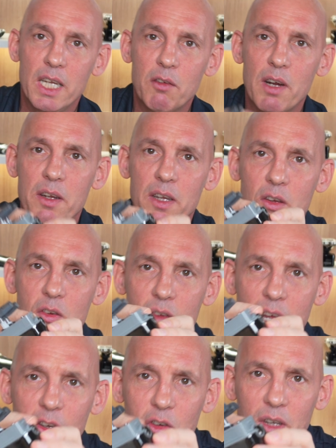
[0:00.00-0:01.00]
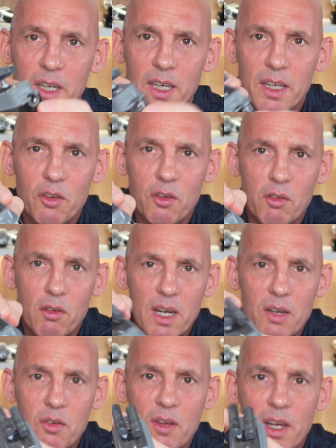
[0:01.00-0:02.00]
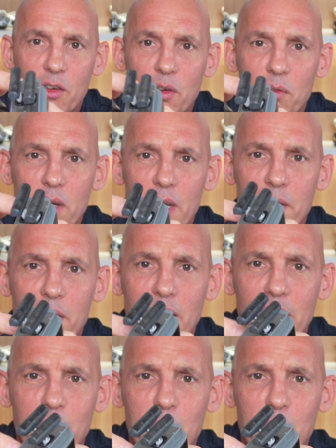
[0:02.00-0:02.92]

around this section here, this grey section around there,